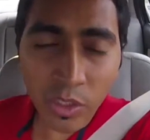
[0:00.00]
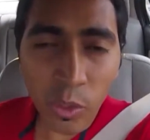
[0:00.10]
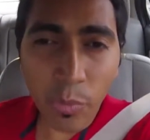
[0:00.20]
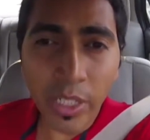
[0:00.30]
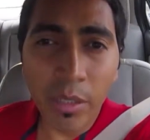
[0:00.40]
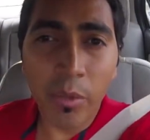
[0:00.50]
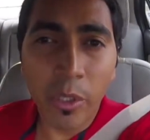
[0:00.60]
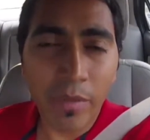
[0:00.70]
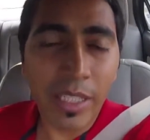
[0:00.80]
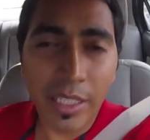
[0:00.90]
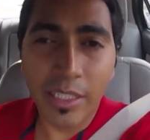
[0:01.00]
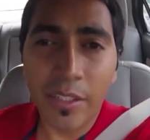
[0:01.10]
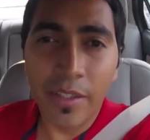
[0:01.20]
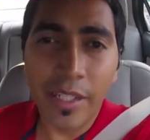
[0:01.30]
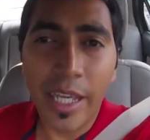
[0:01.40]
to be able to even
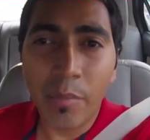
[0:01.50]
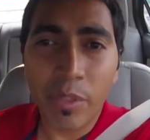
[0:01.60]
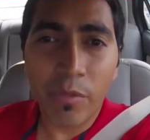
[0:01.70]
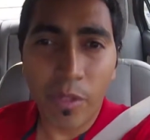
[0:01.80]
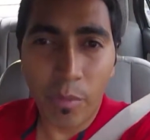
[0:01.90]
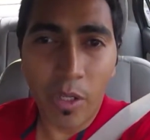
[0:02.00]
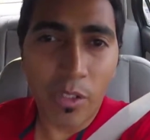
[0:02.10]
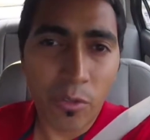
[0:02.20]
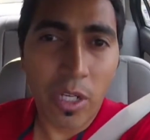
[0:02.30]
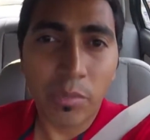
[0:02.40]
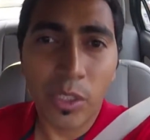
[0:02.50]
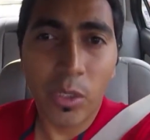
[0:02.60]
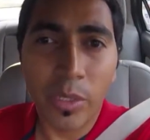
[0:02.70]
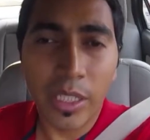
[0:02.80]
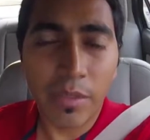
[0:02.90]
clear the net before the ball drops
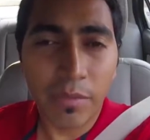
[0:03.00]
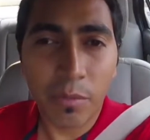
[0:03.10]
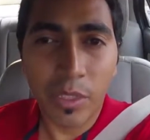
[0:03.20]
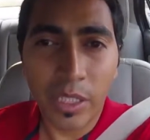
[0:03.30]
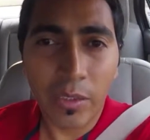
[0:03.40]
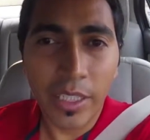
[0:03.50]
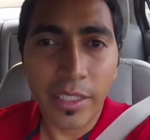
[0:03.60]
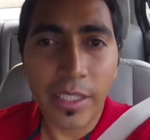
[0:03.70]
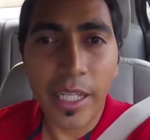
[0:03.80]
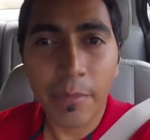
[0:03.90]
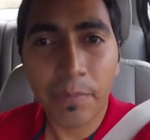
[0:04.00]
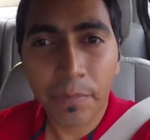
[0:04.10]
low enough where it'll hit the net.